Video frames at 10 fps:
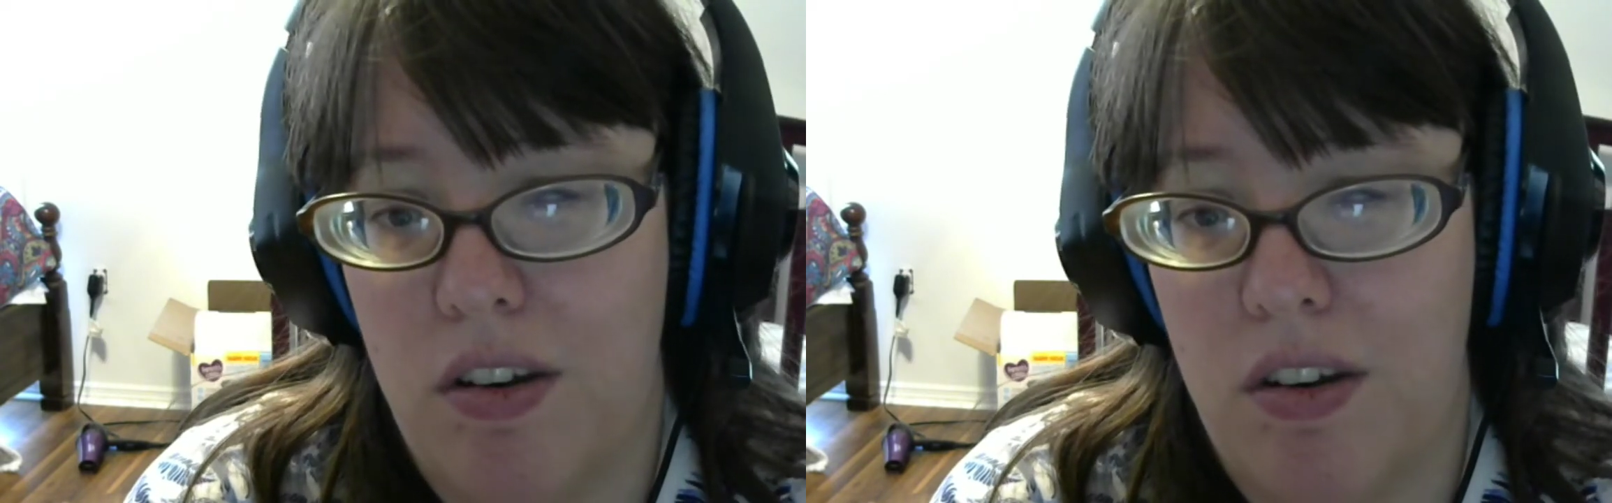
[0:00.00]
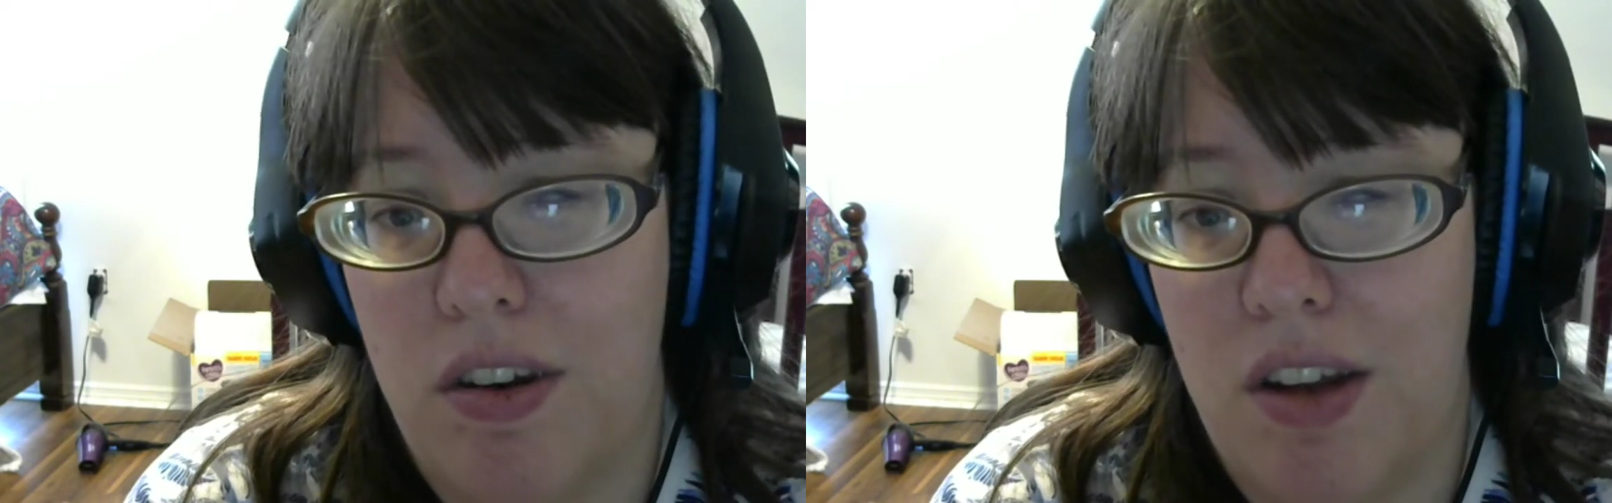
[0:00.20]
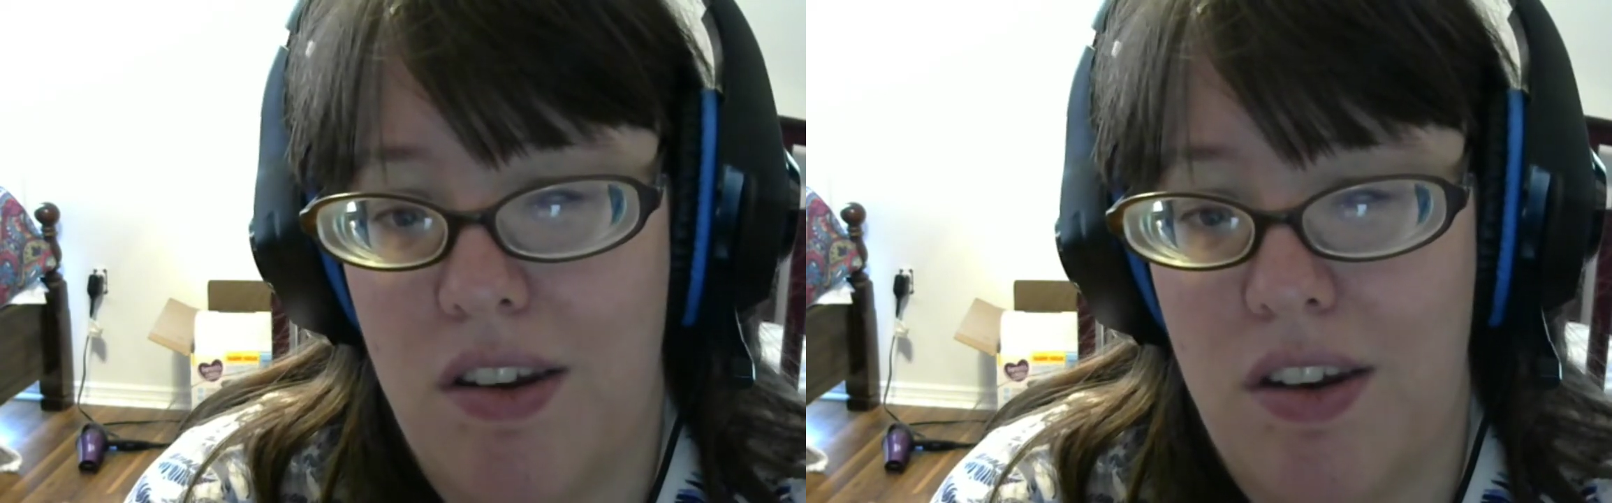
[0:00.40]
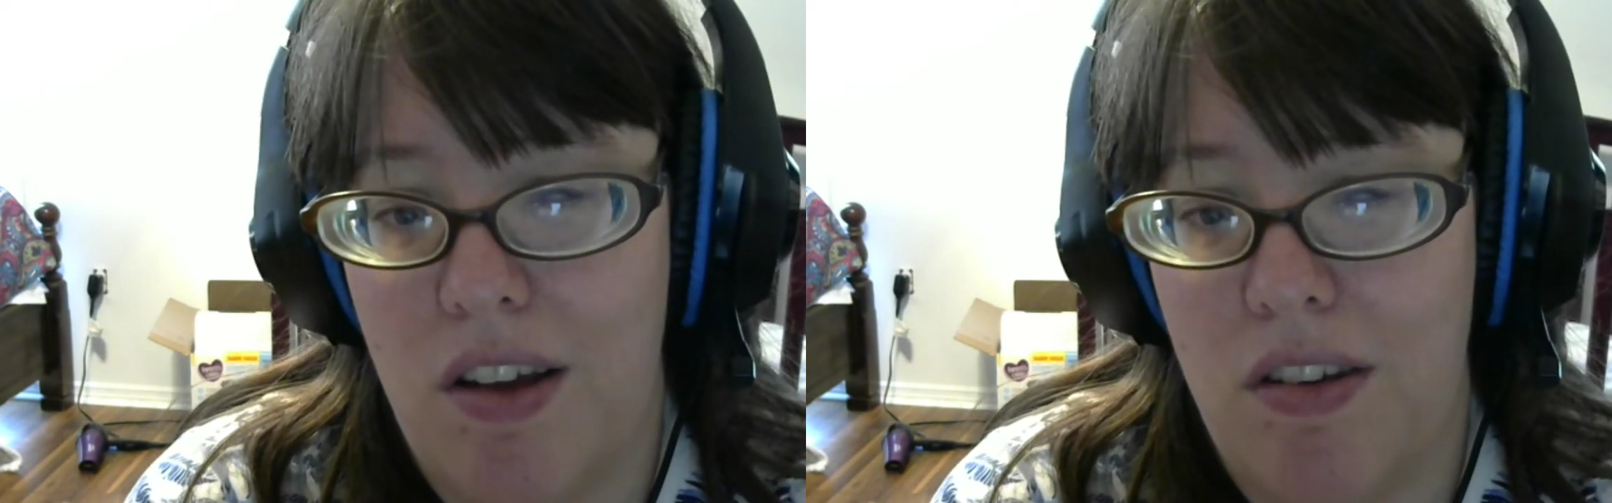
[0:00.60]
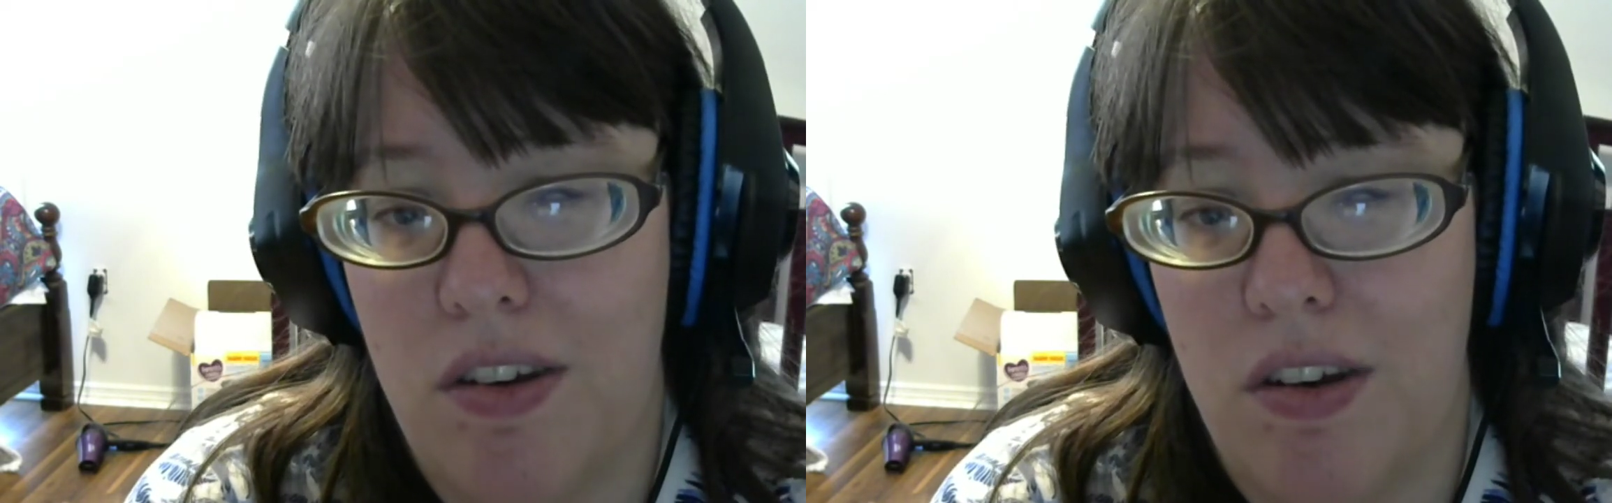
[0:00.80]

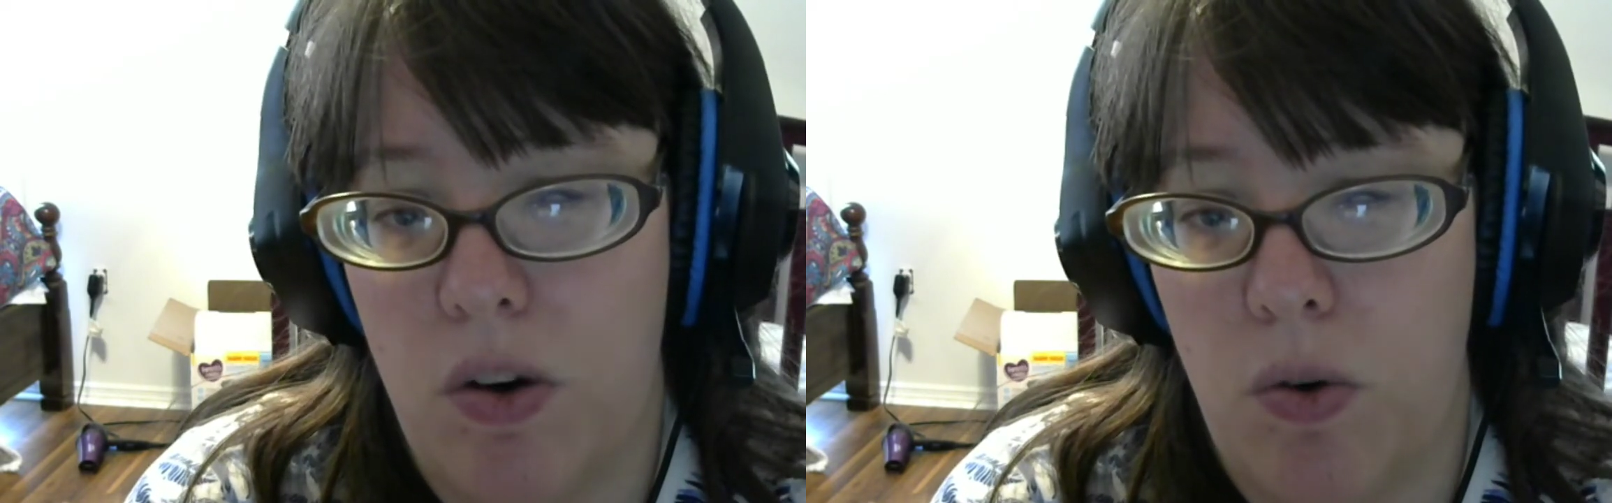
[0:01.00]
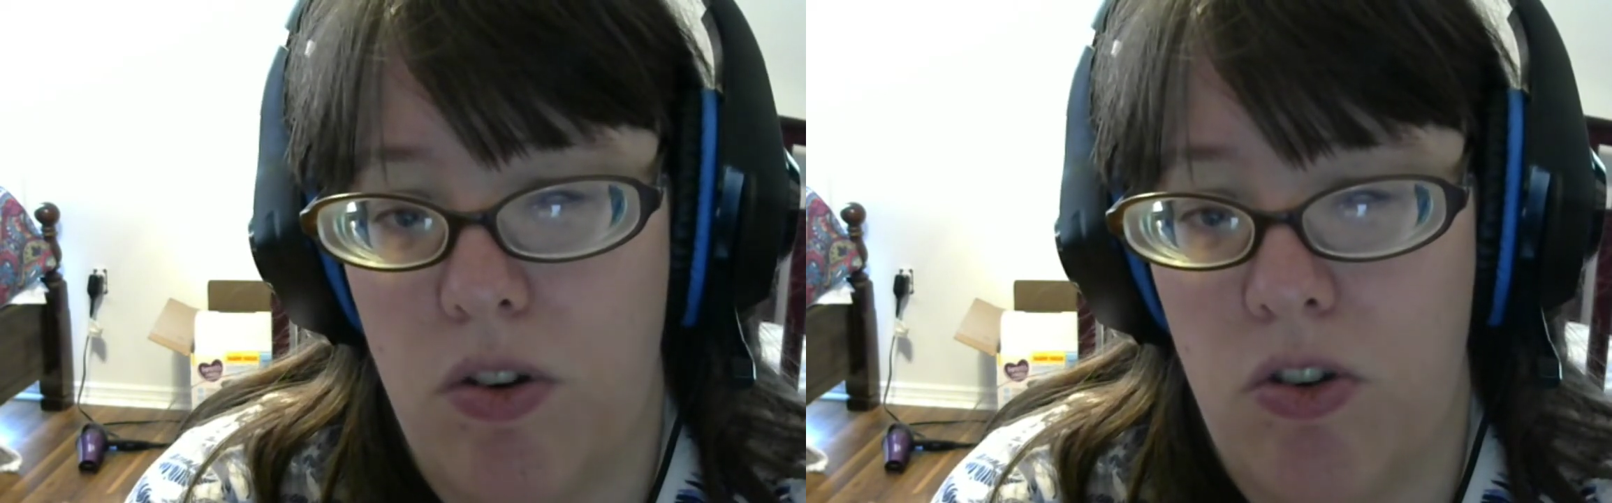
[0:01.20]
senseis know the